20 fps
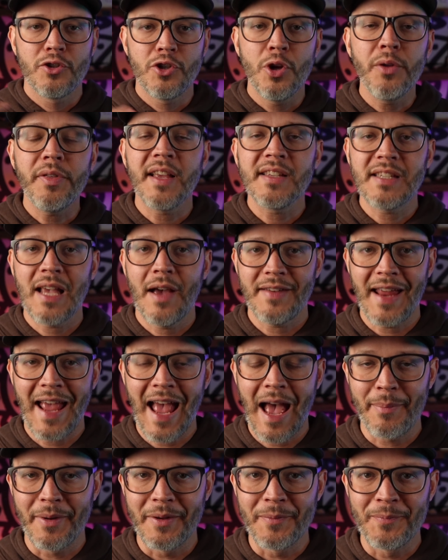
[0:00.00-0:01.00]
Two things have to
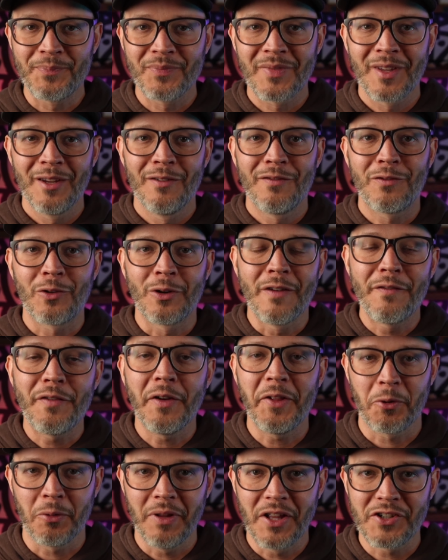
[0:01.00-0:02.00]
happen for an
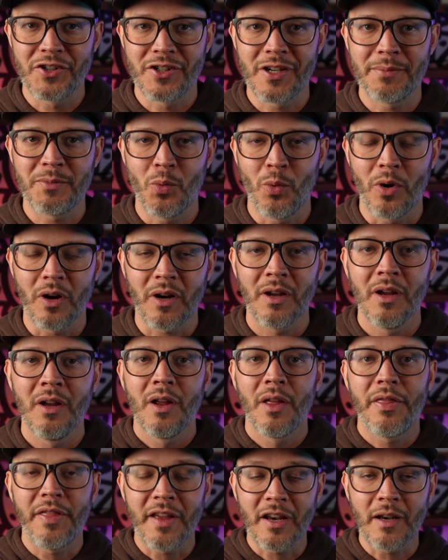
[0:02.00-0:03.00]
affiliate relationship to work.
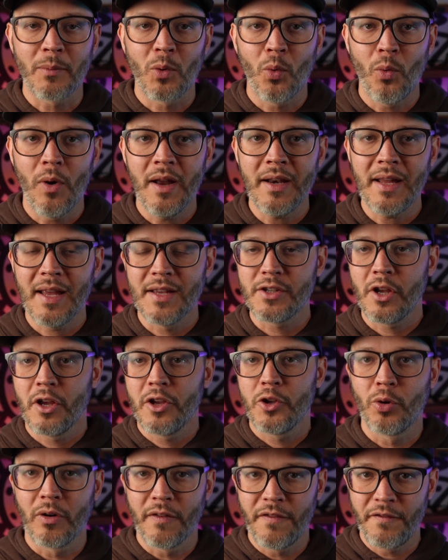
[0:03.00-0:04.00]
Thing number one is
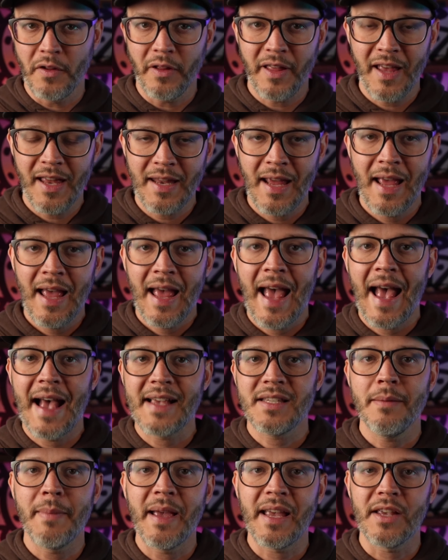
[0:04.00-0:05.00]
your affiliate
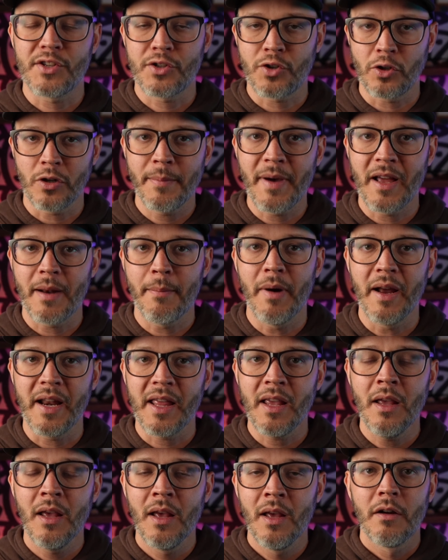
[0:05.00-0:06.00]
has to make a certain amount of
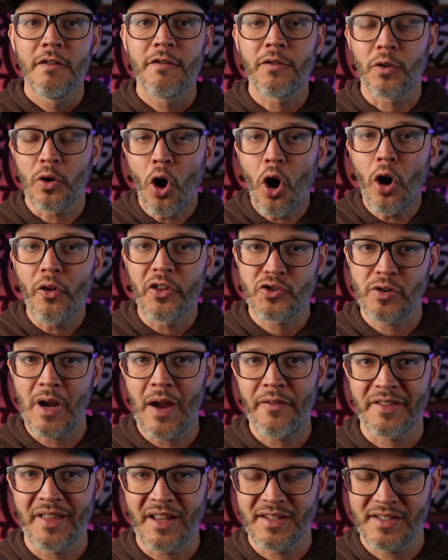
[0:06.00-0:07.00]
money for all the
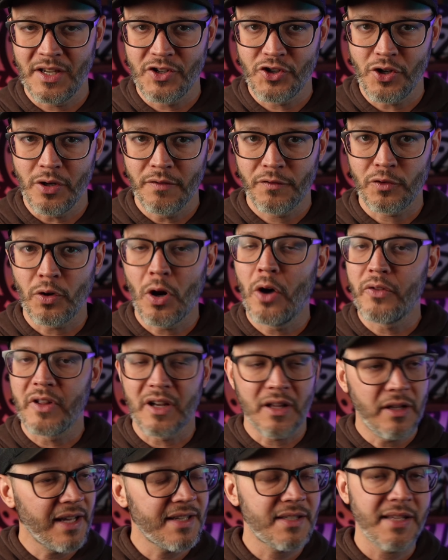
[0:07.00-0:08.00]
traffic they send you, for all the
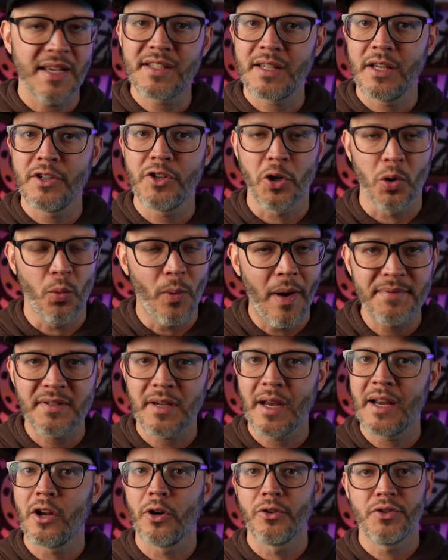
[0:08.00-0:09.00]
clicks they send to your
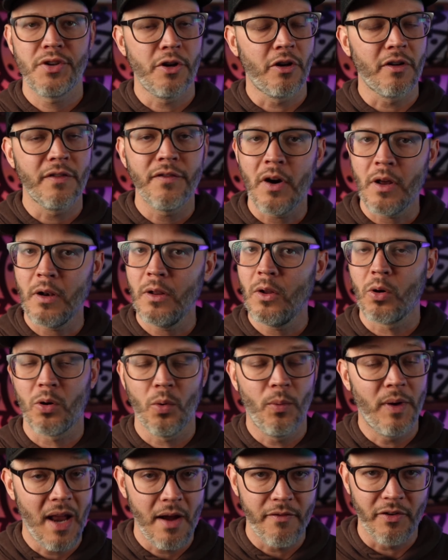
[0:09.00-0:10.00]
website or to your funnel
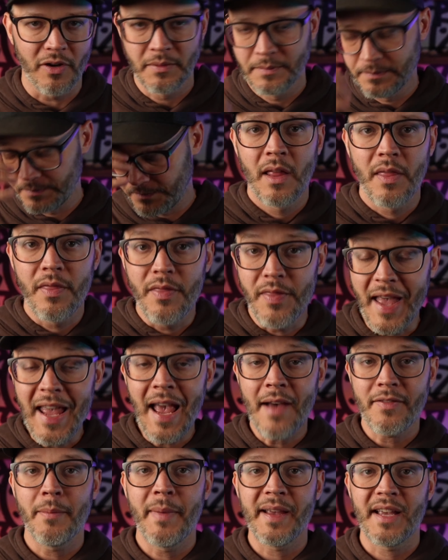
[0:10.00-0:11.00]
or whatever. They
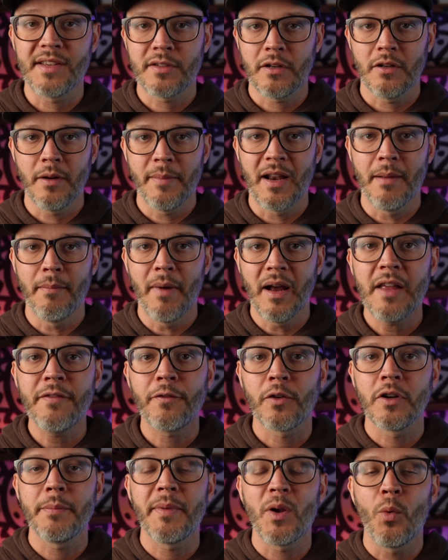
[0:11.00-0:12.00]
have to make a certain amount of money
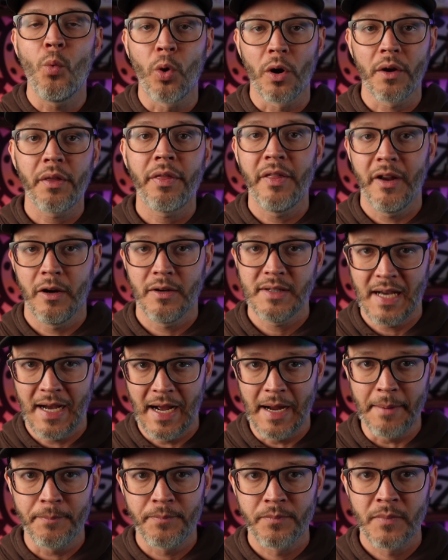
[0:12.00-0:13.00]
for it to be worth their
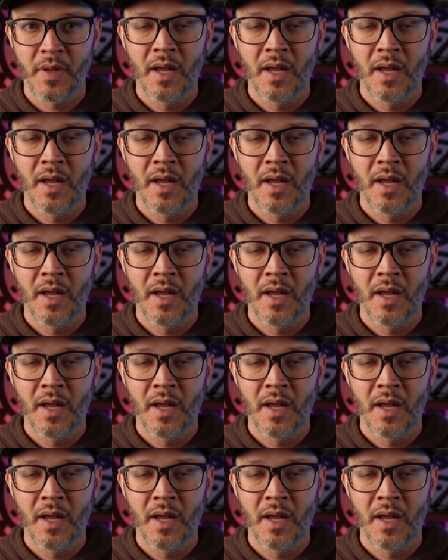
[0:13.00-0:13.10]
time.